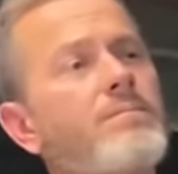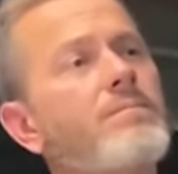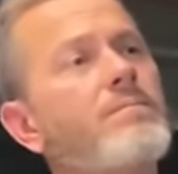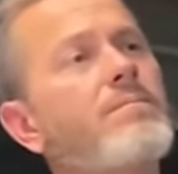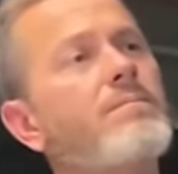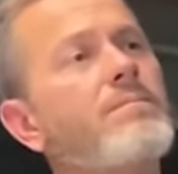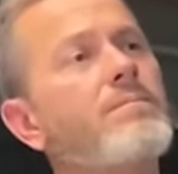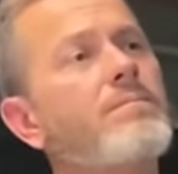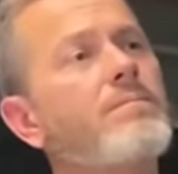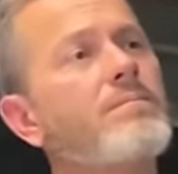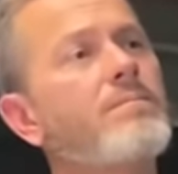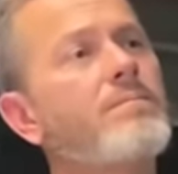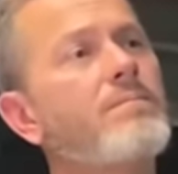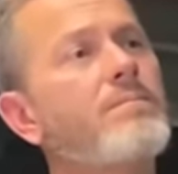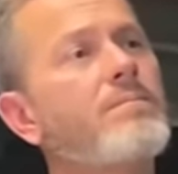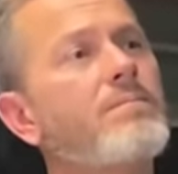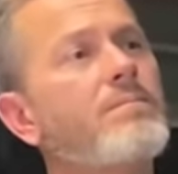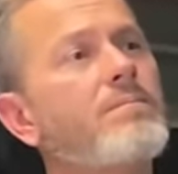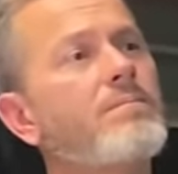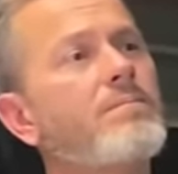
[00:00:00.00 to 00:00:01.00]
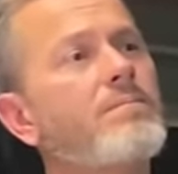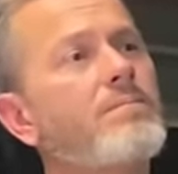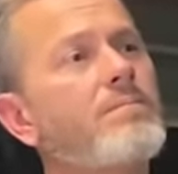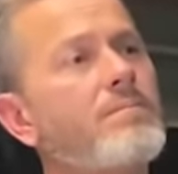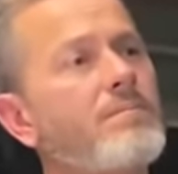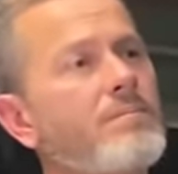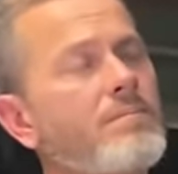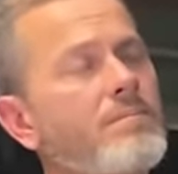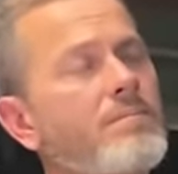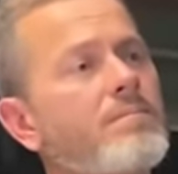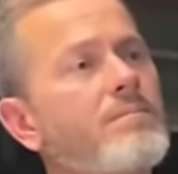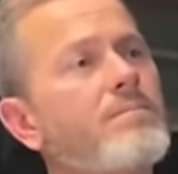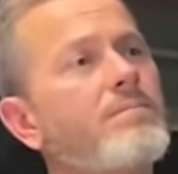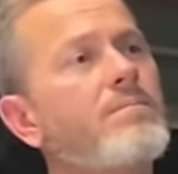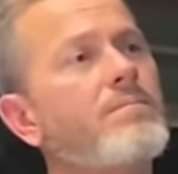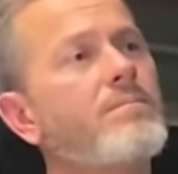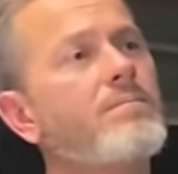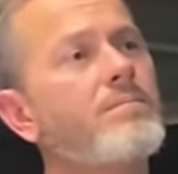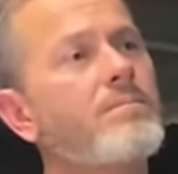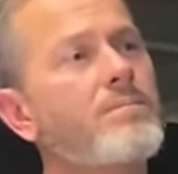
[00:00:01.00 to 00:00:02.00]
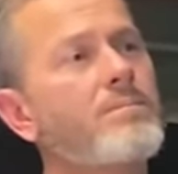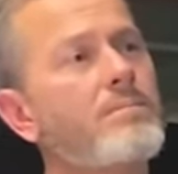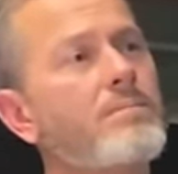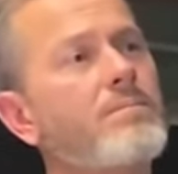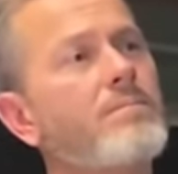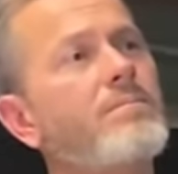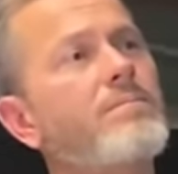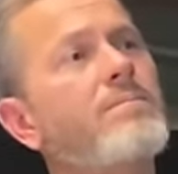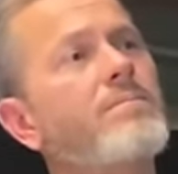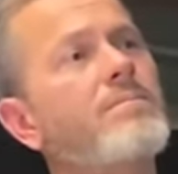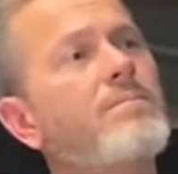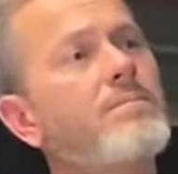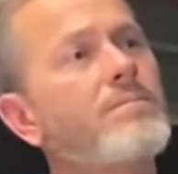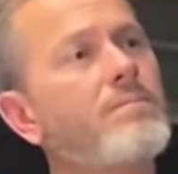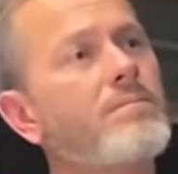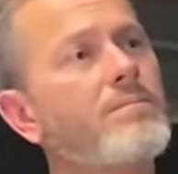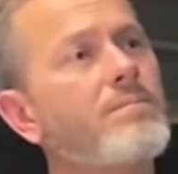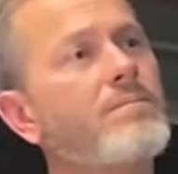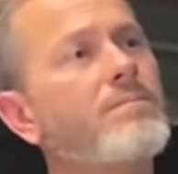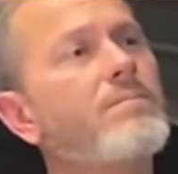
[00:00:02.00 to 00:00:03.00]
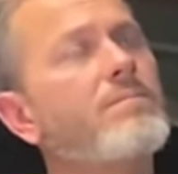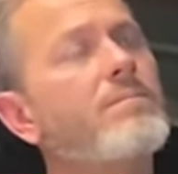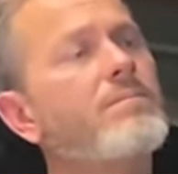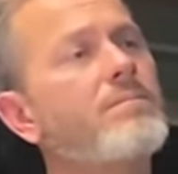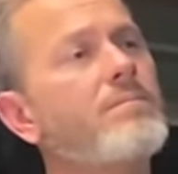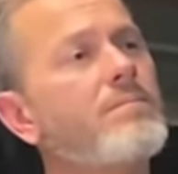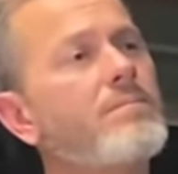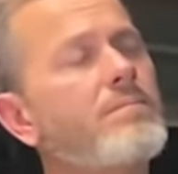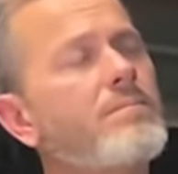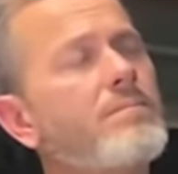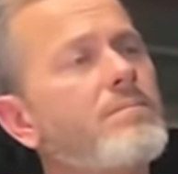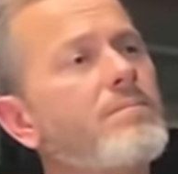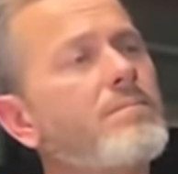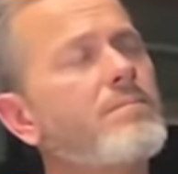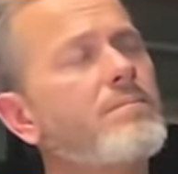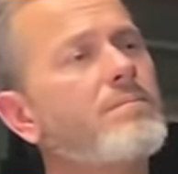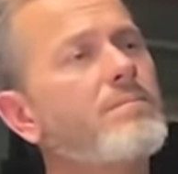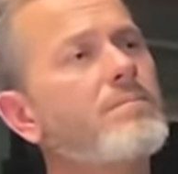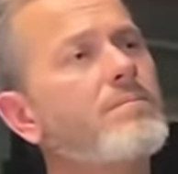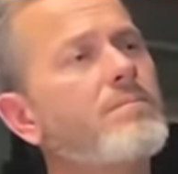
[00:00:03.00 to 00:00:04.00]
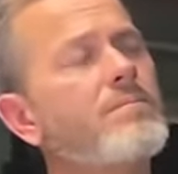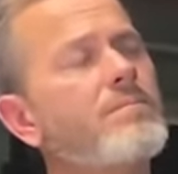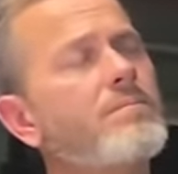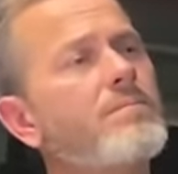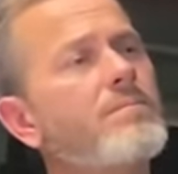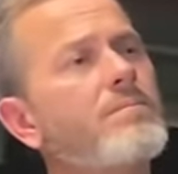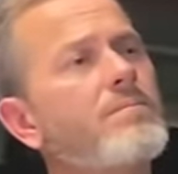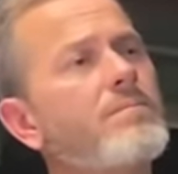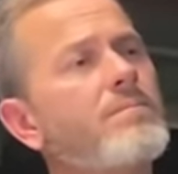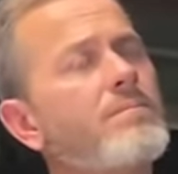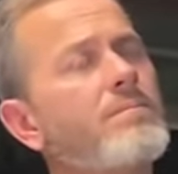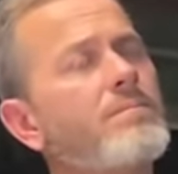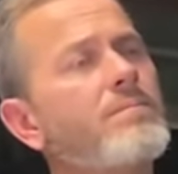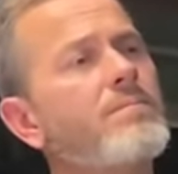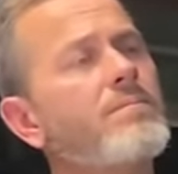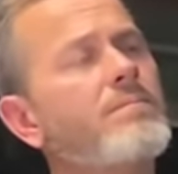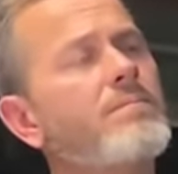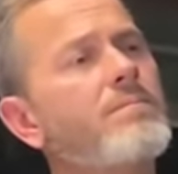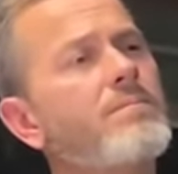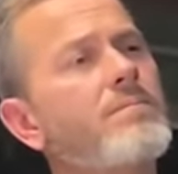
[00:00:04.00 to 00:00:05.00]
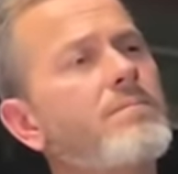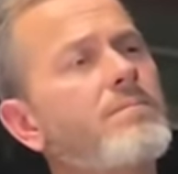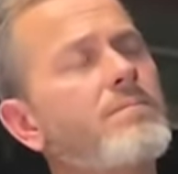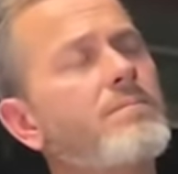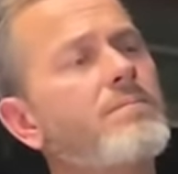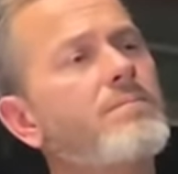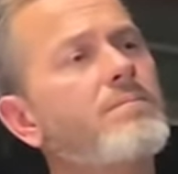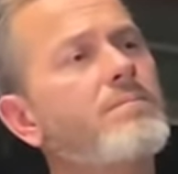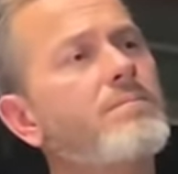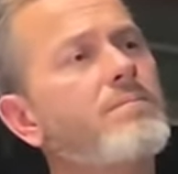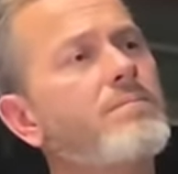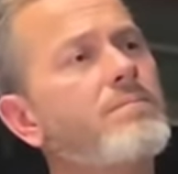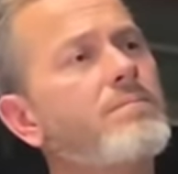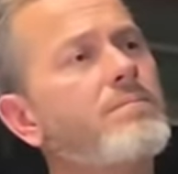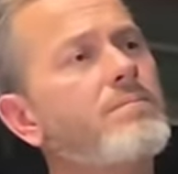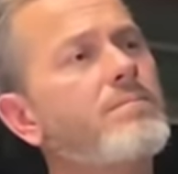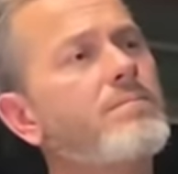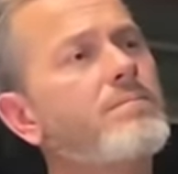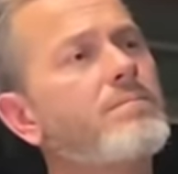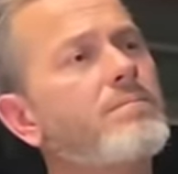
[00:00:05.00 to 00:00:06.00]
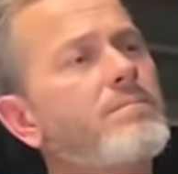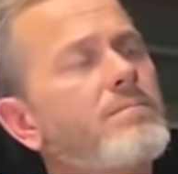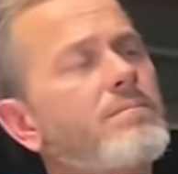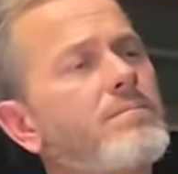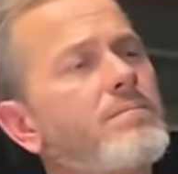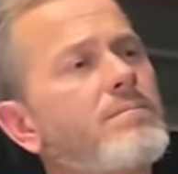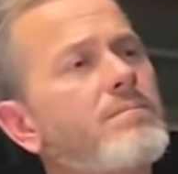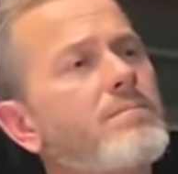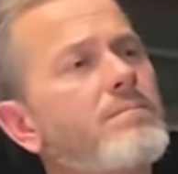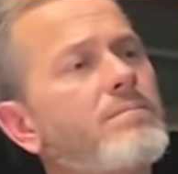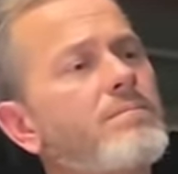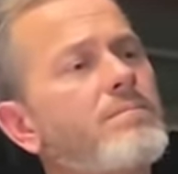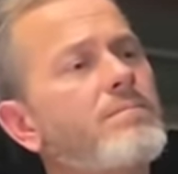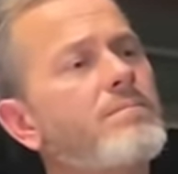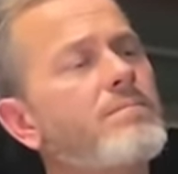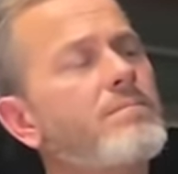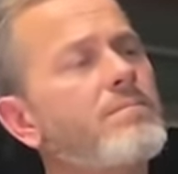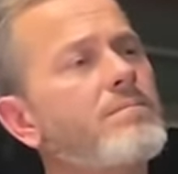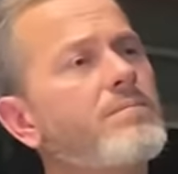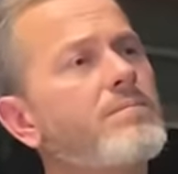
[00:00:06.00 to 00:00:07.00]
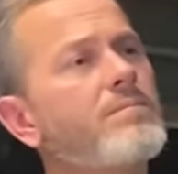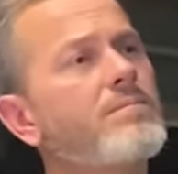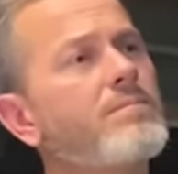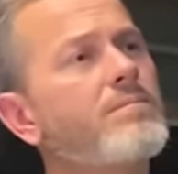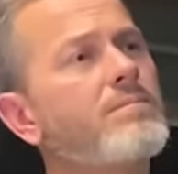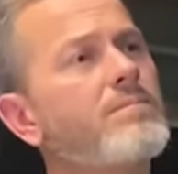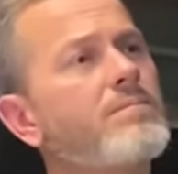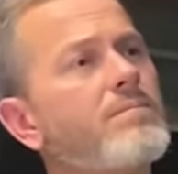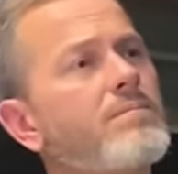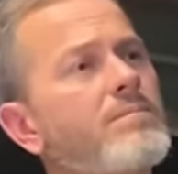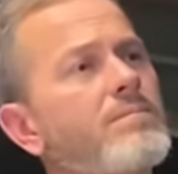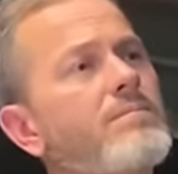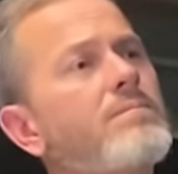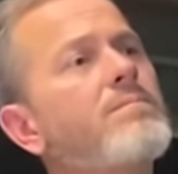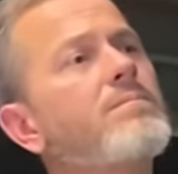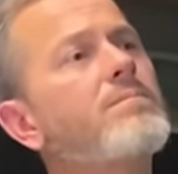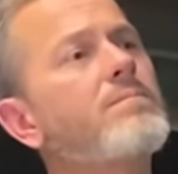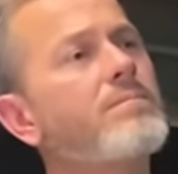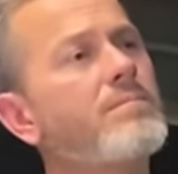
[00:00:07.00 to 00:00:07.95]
(not speaking)